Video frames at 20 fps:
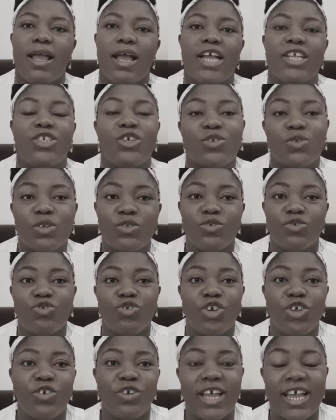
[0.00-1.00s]
I just want to
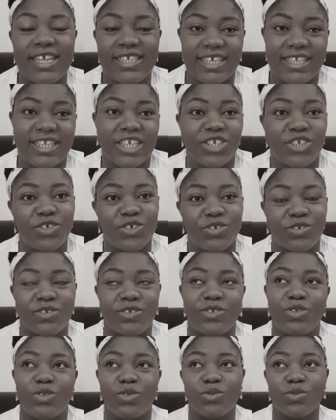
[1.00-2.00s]
draw you guys'
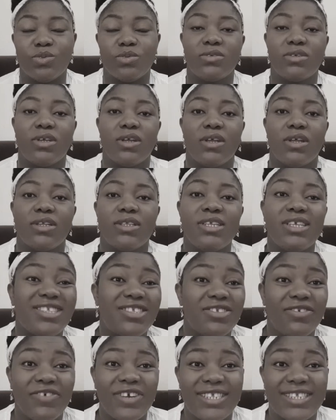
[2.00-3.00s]
attention to
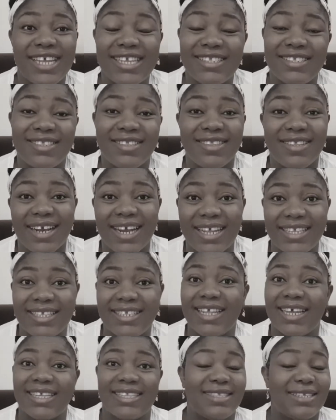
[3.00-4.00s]
this recent
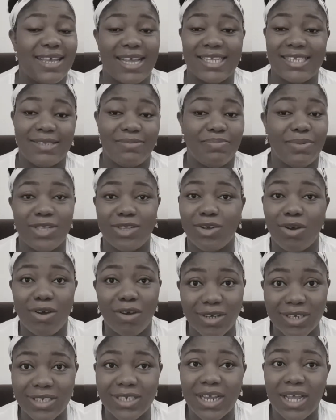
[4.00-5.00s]
thread that has been
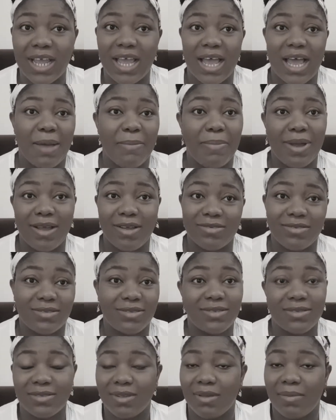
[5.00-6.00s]
on
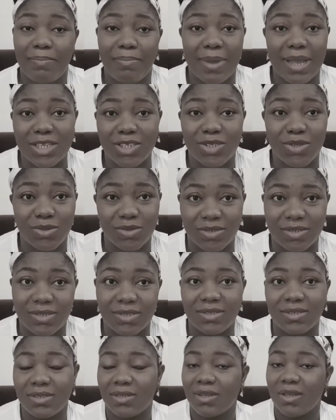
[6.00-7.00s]
about
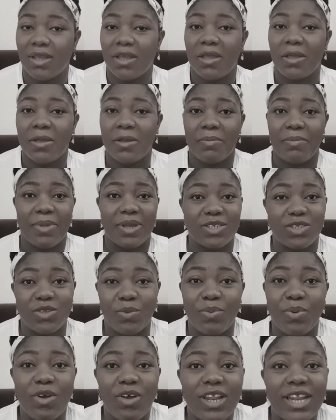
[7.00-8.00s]
pastors.
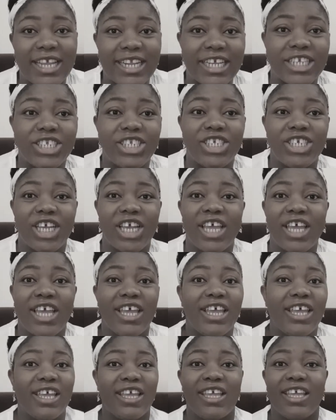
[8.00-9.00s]
Pastor Paul
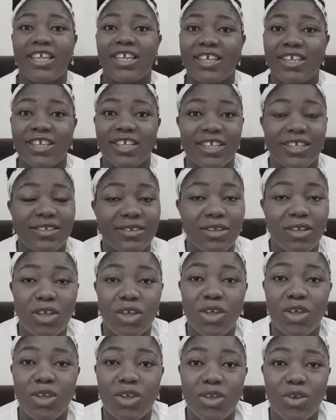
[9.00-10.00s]
Enenche,
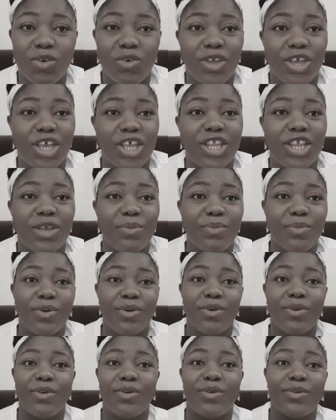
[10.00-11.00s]

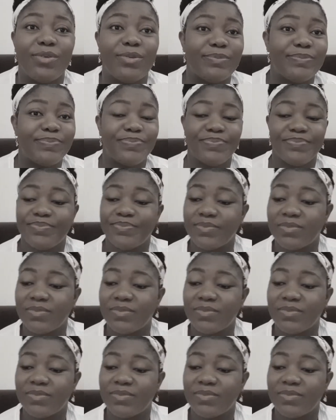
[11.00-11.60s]
Oyedepo,